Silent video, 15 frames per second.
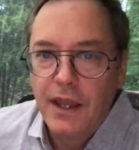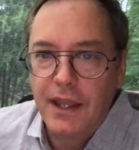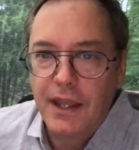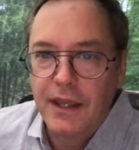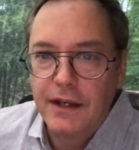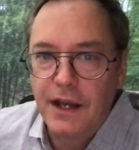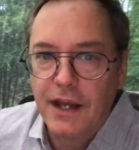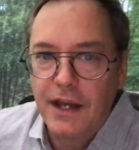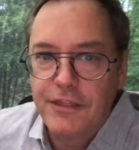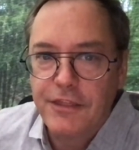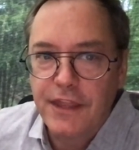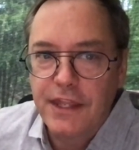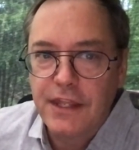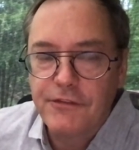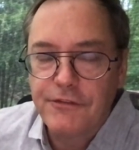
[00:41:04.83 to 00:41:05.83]
And I
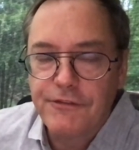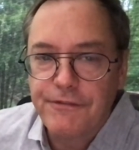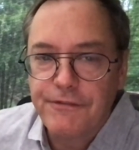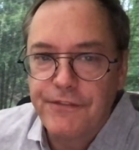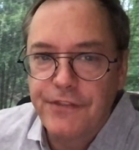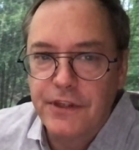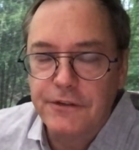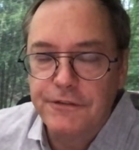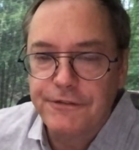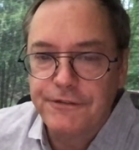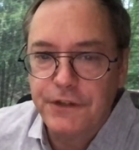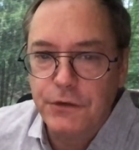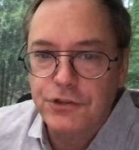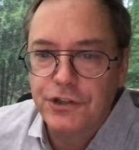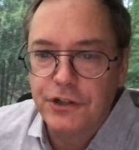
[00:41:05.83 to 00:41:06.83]
think the
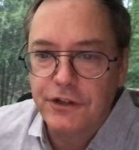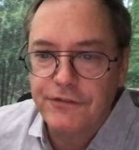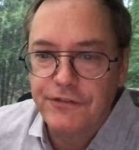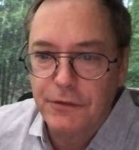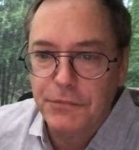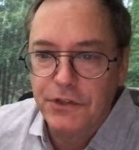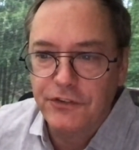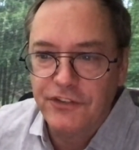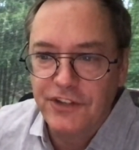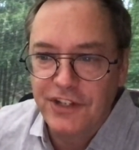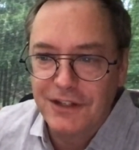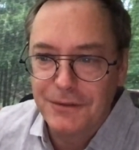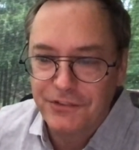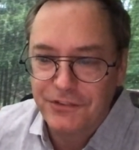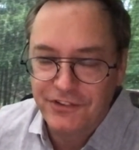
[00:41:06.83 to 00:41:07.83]
future for
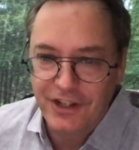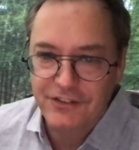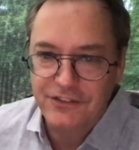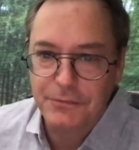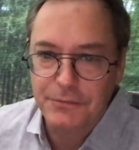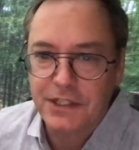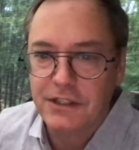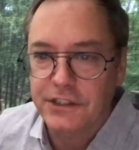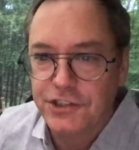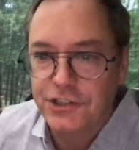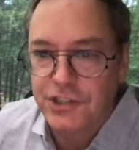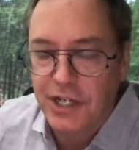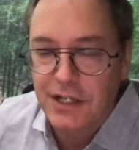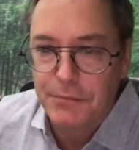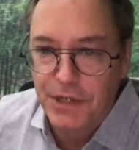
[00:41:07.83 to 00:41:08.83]
museums, not to be
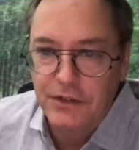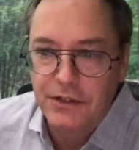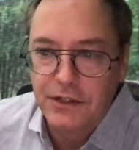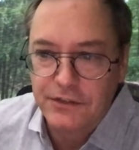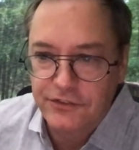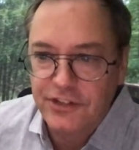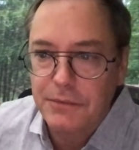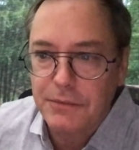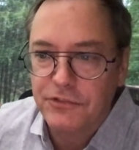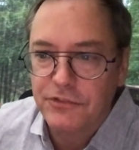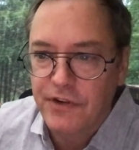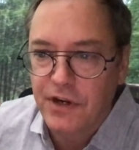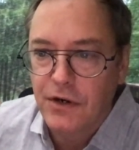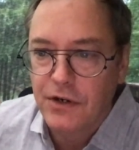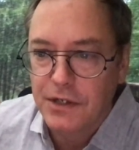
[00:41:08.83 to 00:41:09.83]
cliche about it,
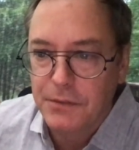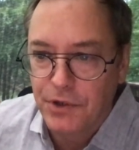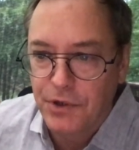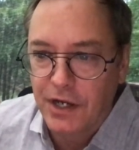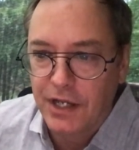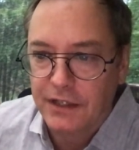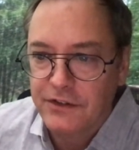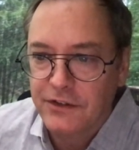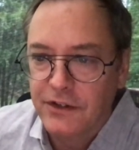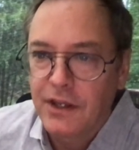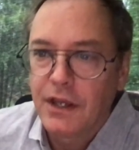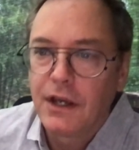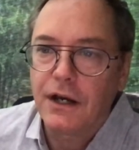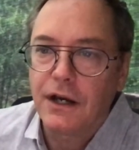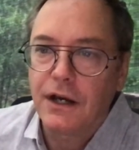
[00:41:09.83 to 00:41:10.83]
seems very bright.
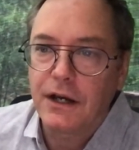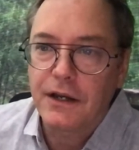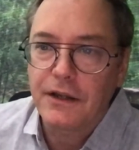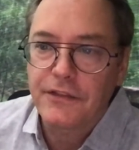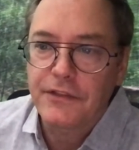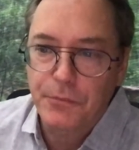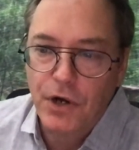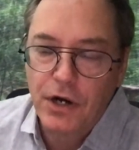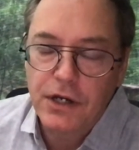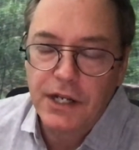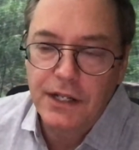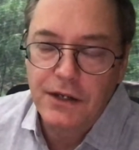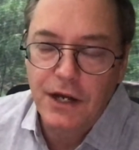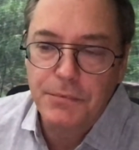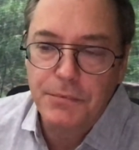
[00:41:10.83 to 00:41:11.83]
Uh, the
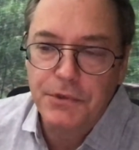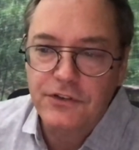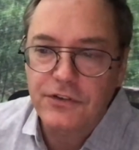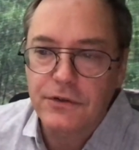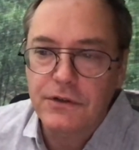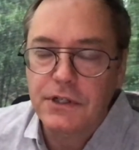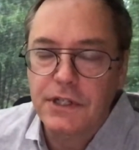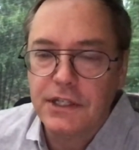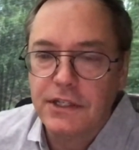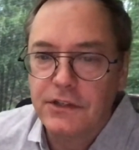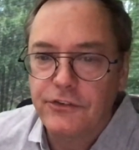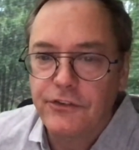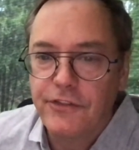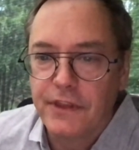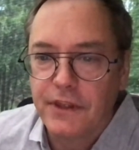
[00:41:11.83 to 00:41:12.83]
marketing
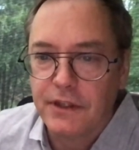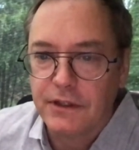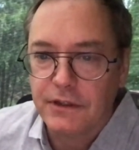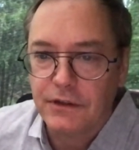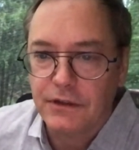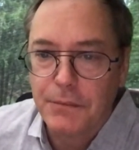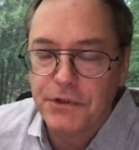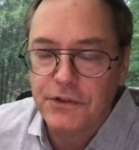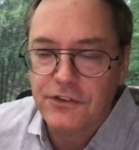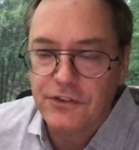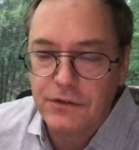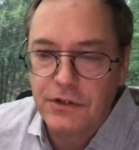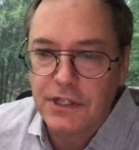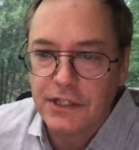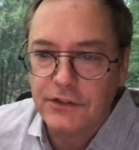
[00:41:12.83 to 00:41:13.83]
opportunities, the
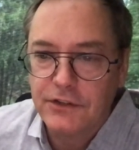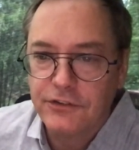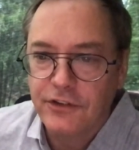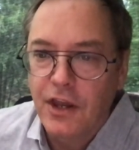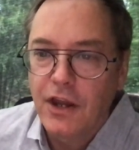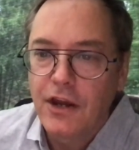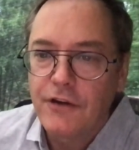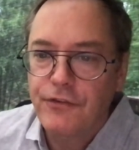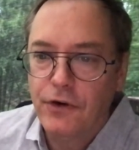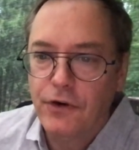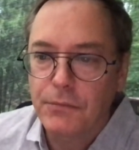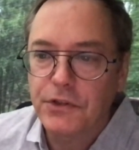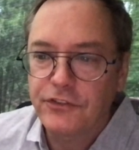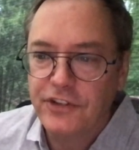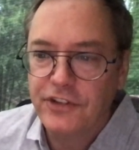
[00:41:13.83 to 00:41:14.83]
opportunities
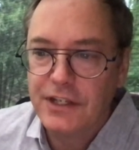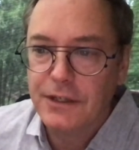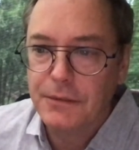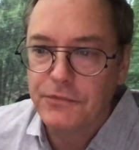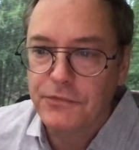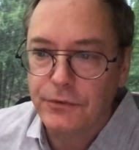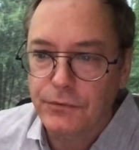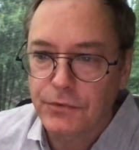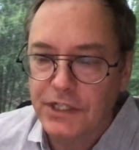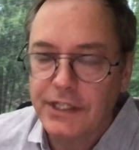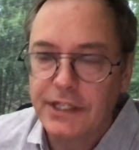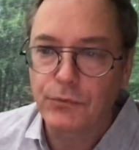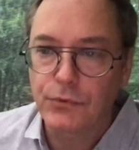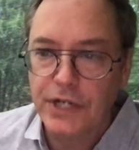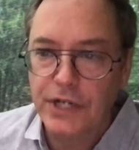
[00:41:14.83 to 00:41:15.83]
for a museum to
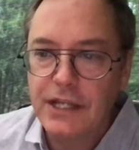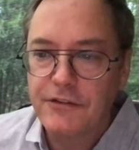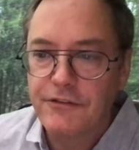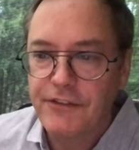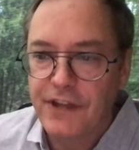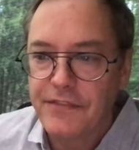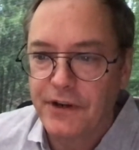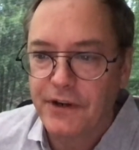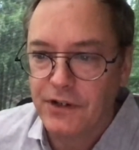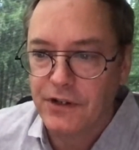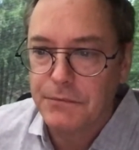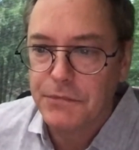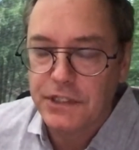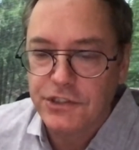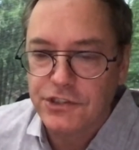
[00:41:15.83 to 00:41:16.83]
really reinvent their
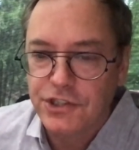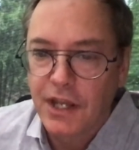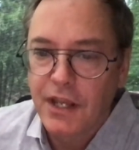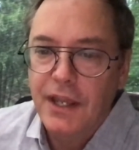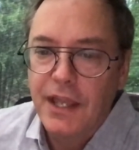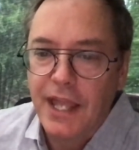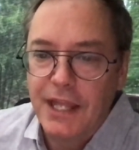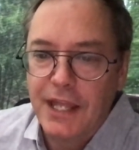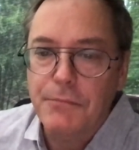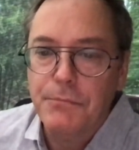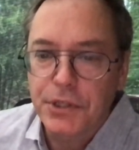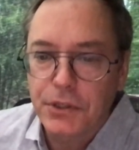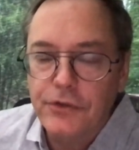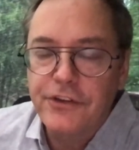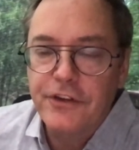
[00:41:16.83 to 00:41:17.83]
image
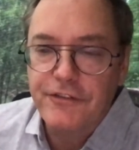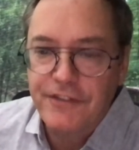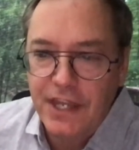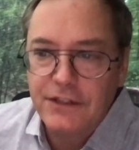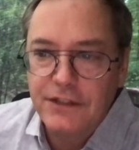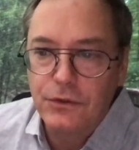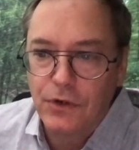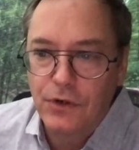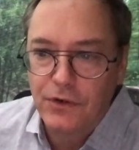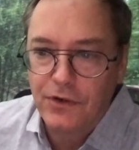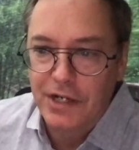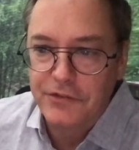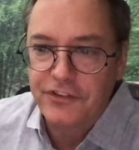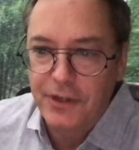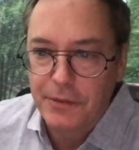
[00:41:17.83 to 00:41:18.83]
and build a venue
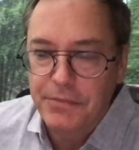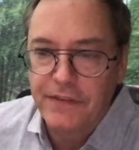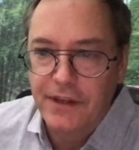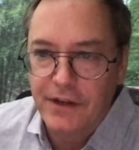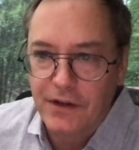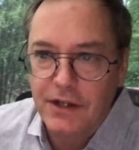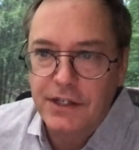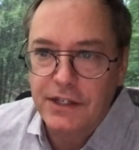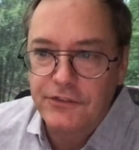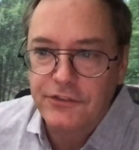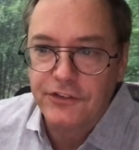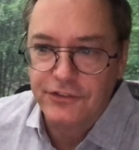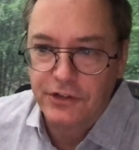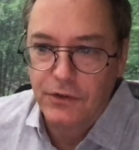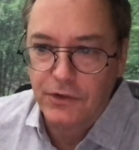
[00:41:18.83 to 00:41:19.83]
around something that
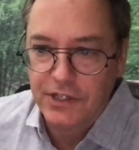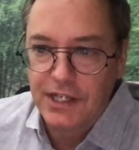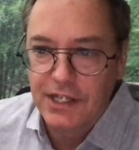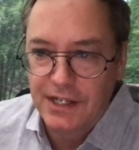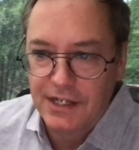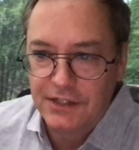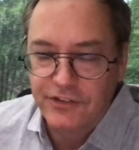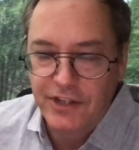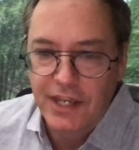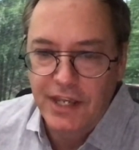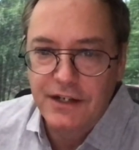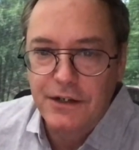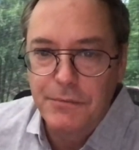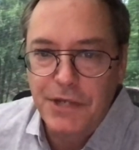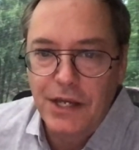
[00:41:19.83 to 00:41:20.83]
audiences are going to get
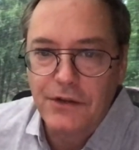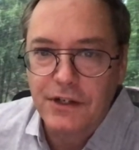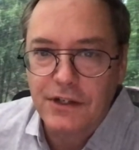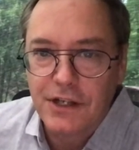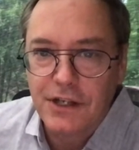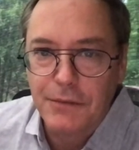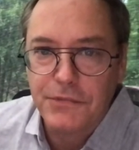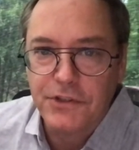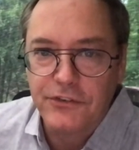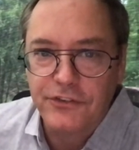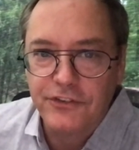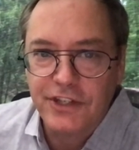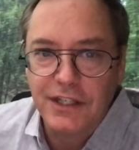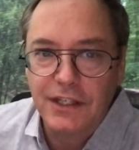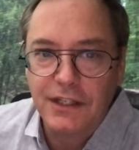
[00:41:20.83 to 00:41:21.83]
excited about and come to
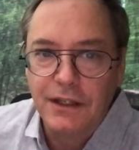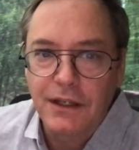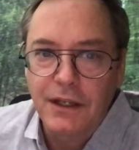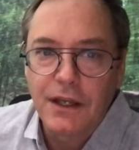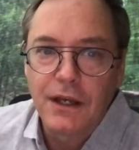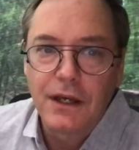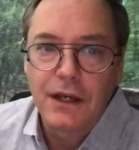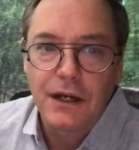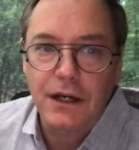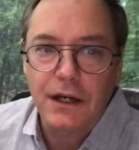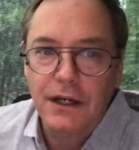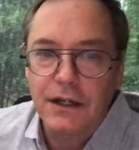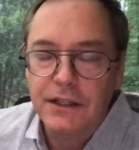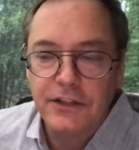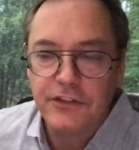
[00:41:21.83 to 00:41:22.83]
see
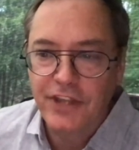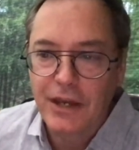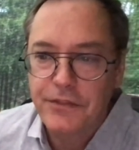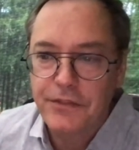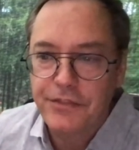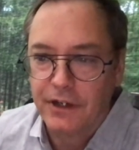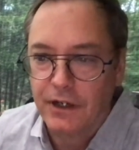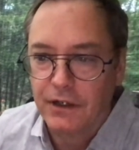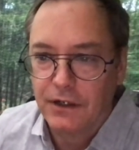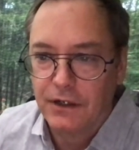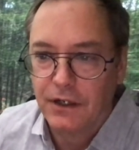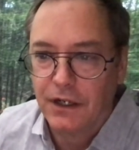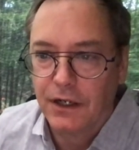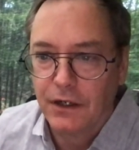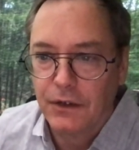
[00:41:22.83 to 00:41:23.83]
uh, is out there.
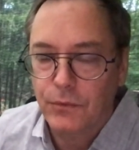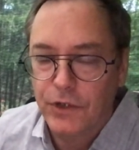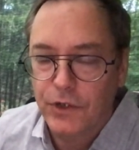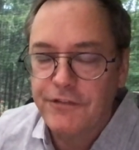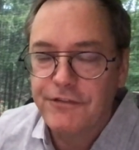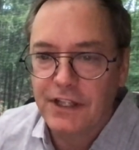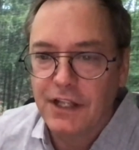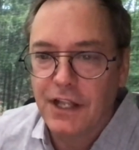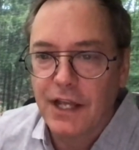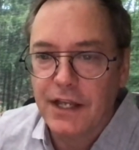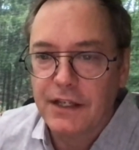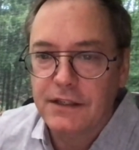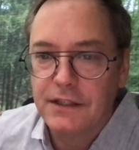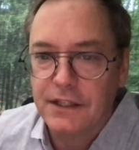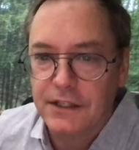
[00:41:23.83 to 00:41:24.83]
Uh, we feel
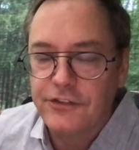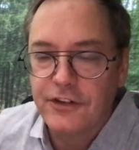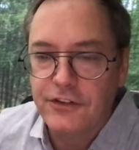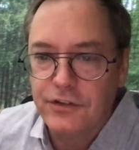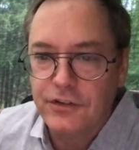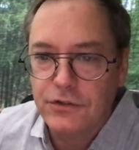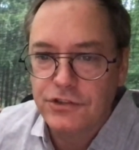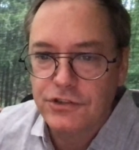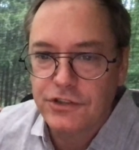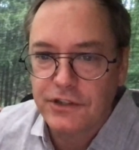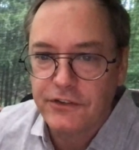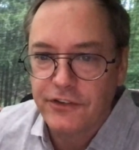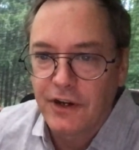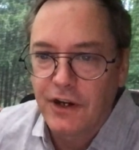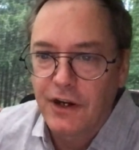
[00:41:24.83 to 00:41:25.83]
like
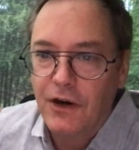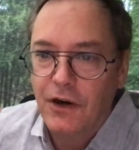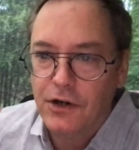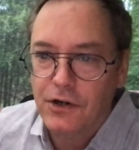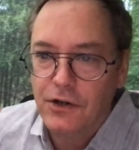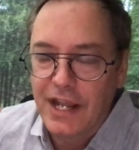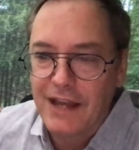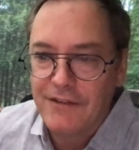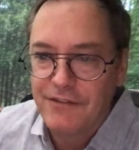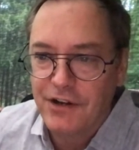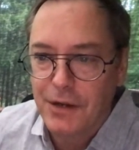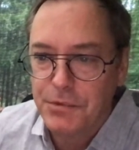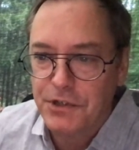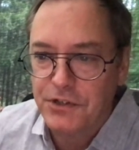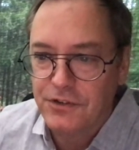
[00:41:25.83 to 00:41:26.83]
institutions are going to have
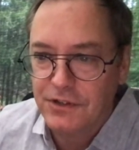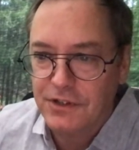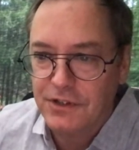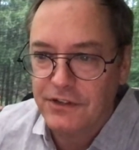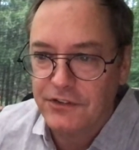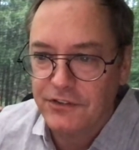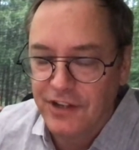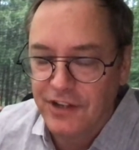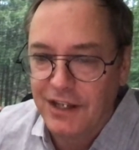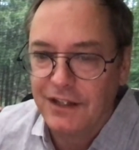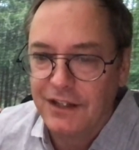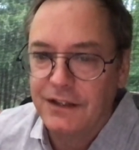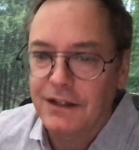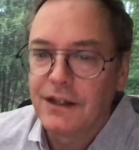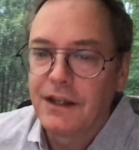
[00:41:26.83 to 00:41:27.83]
an opportunity to
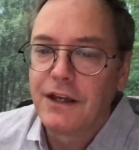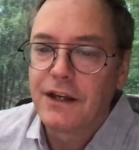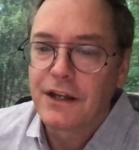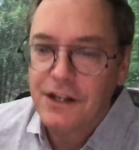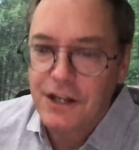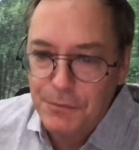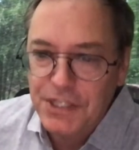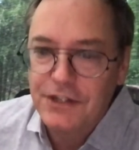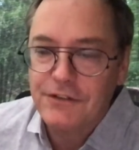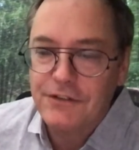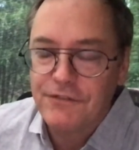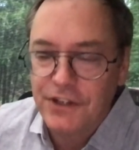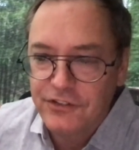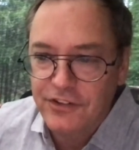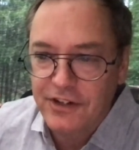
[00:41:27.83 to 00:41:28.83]
say, come
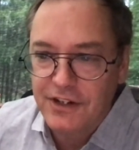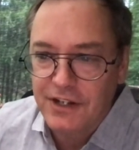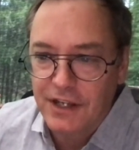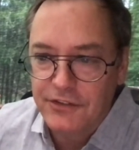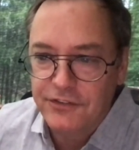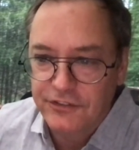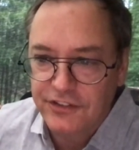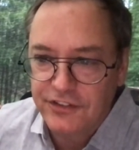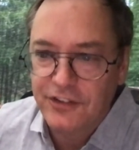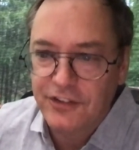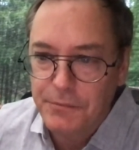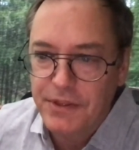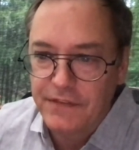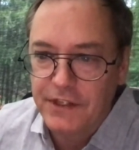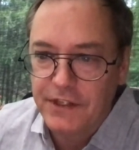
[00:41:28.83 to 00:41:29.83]
in, visit us, see
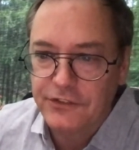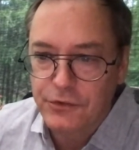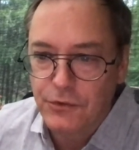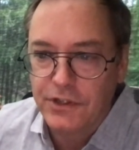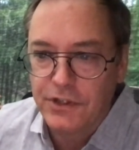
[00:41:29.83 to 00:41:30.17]
something that's